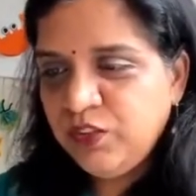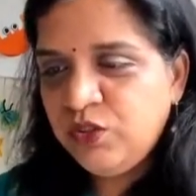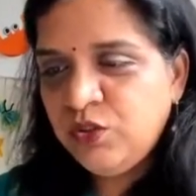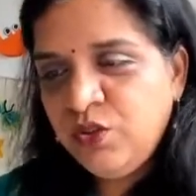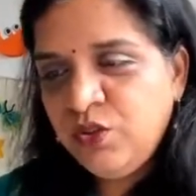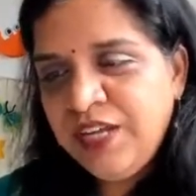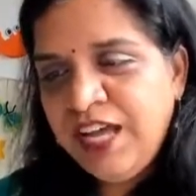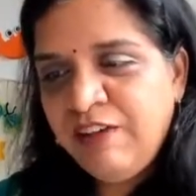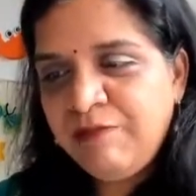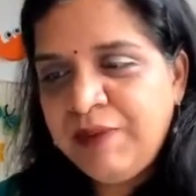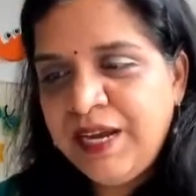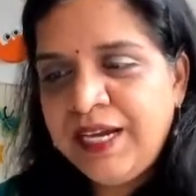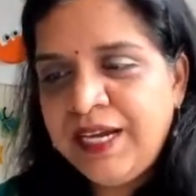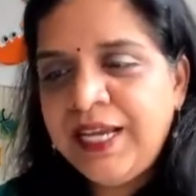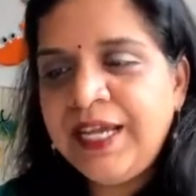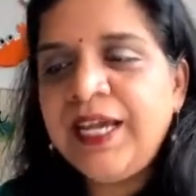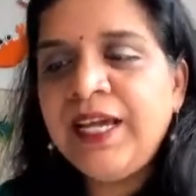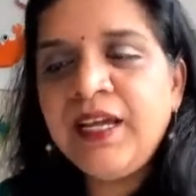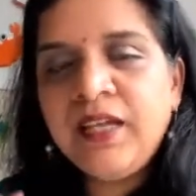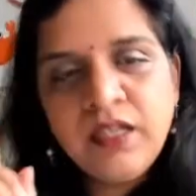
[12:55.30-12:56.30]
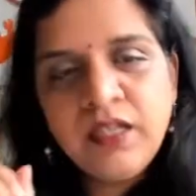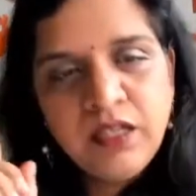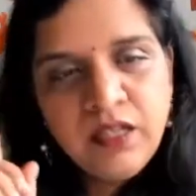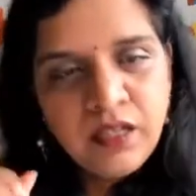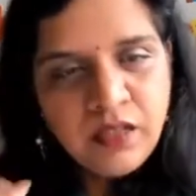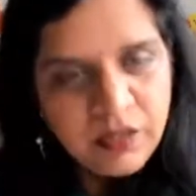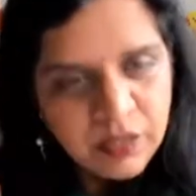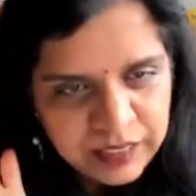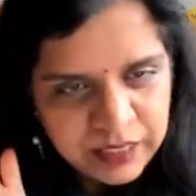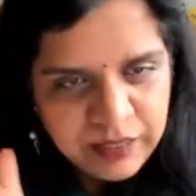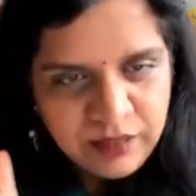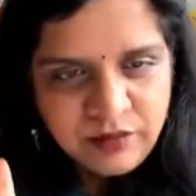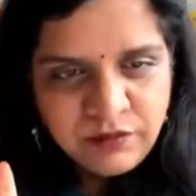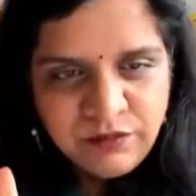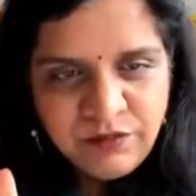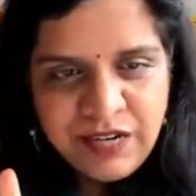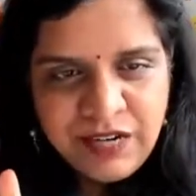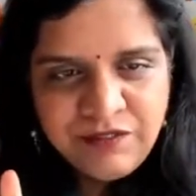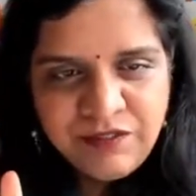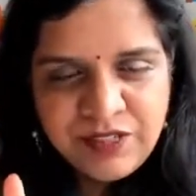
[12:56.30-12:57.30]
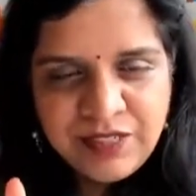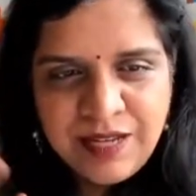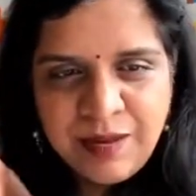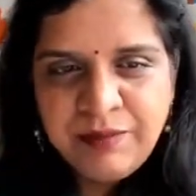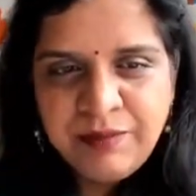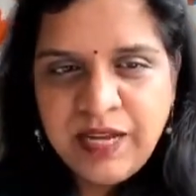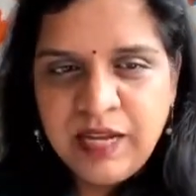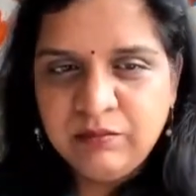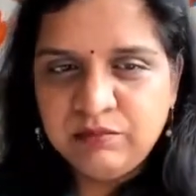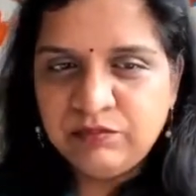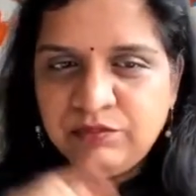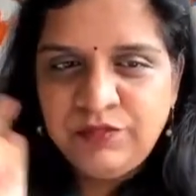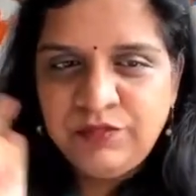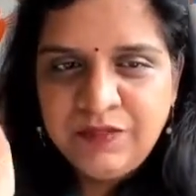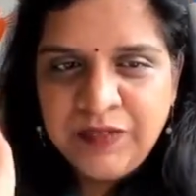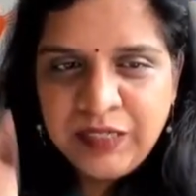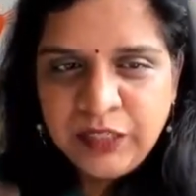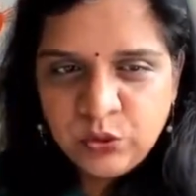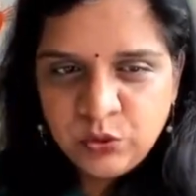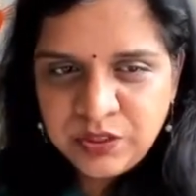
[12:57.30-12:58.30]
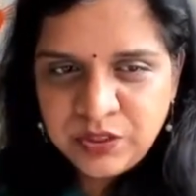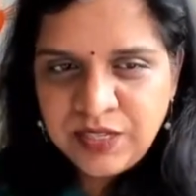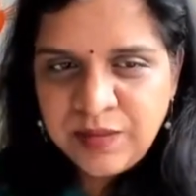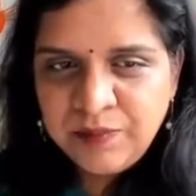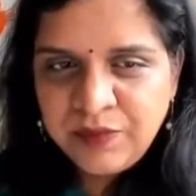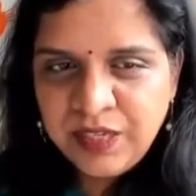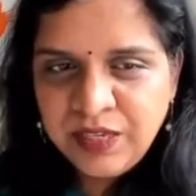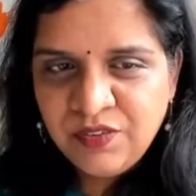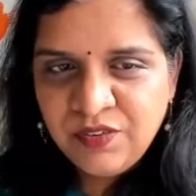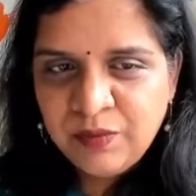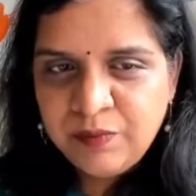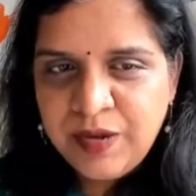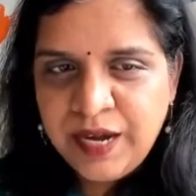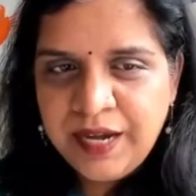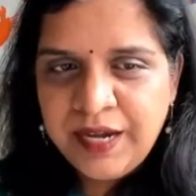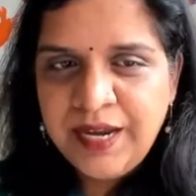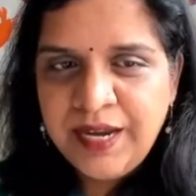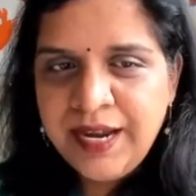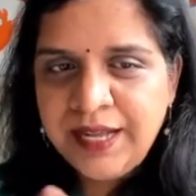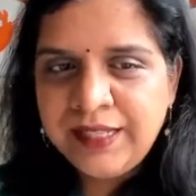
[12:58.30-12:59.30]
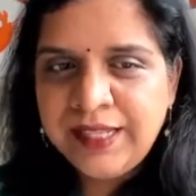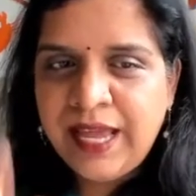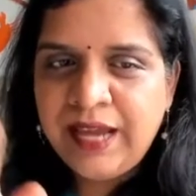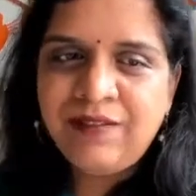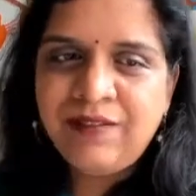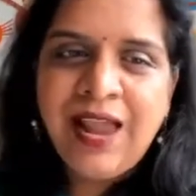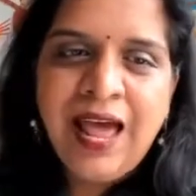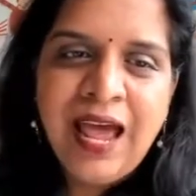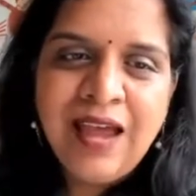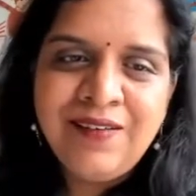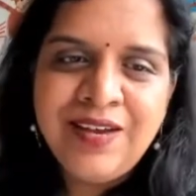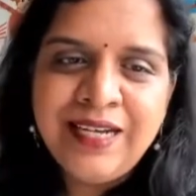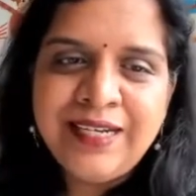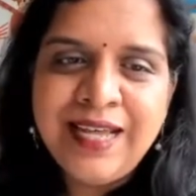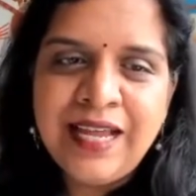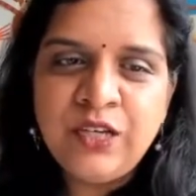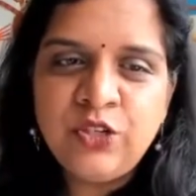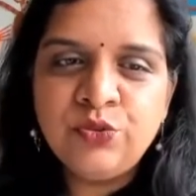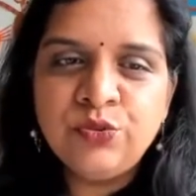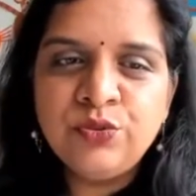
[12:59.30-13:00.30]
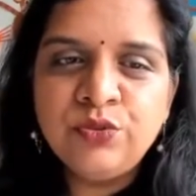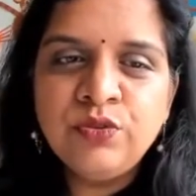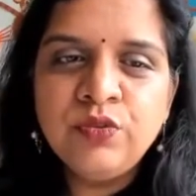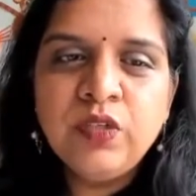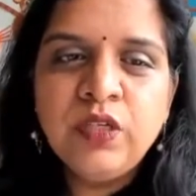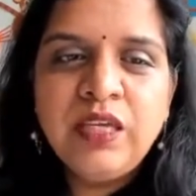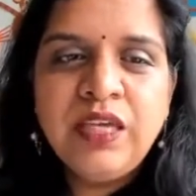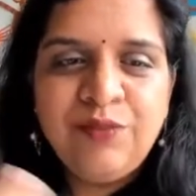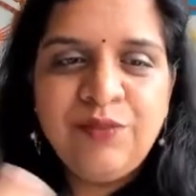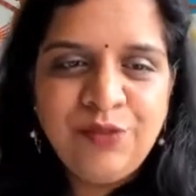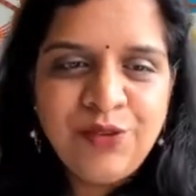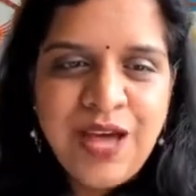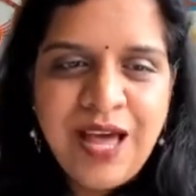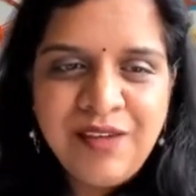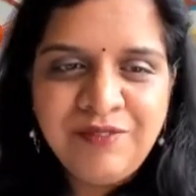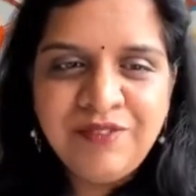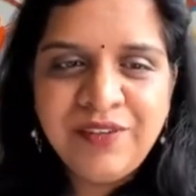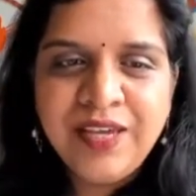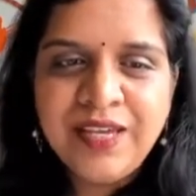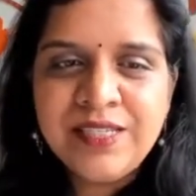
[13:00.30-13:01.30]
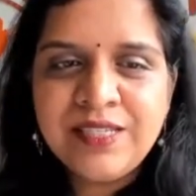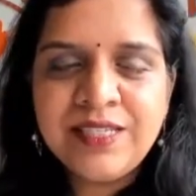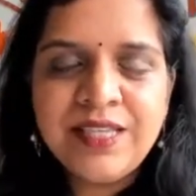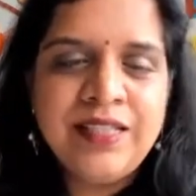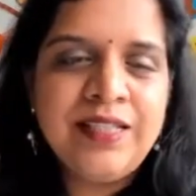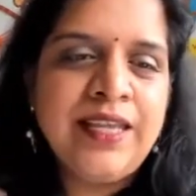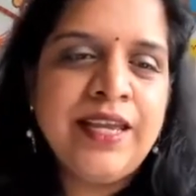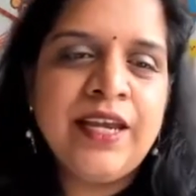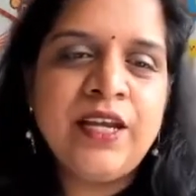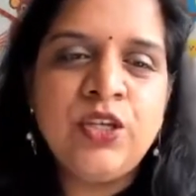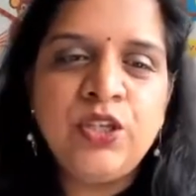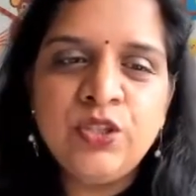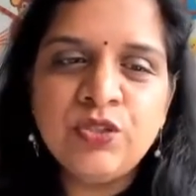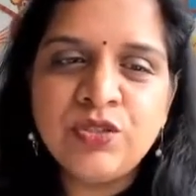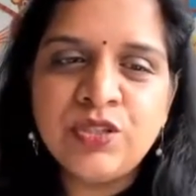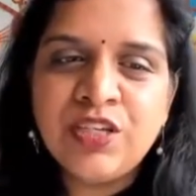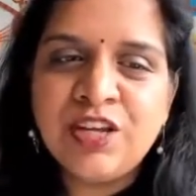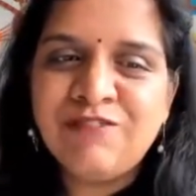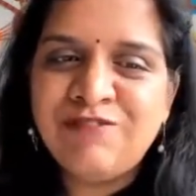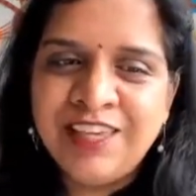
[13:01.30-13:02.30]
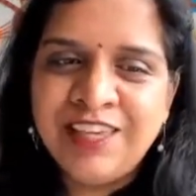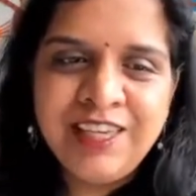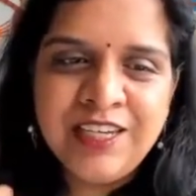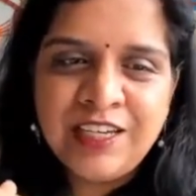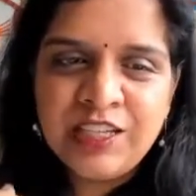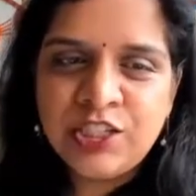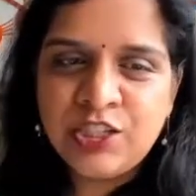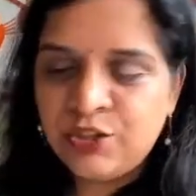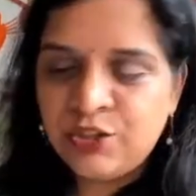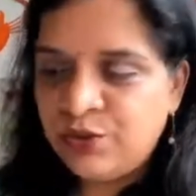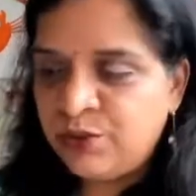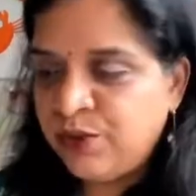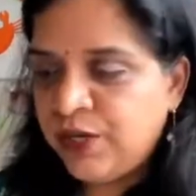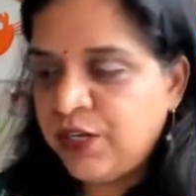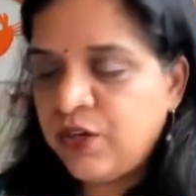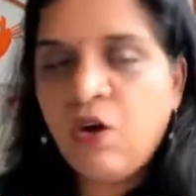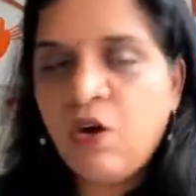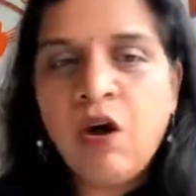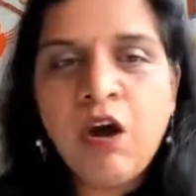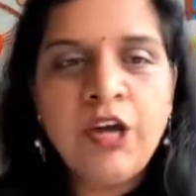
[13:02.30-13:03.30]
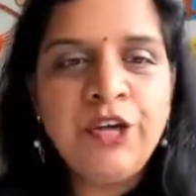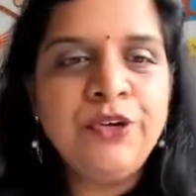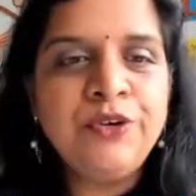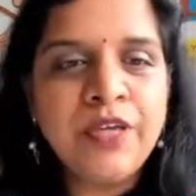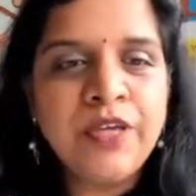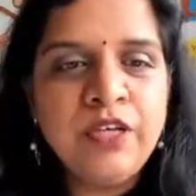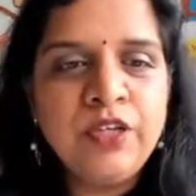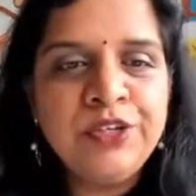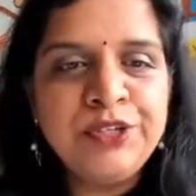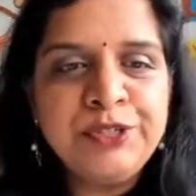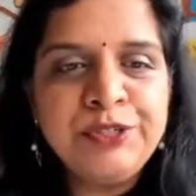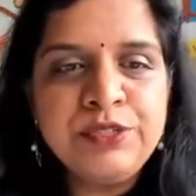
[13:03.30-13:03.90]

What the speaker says: You don't have bhendi? Wait for some time. We will do something with bhendi and then I will tell you, if you have kids, then they can use their fingers to do it. Or you can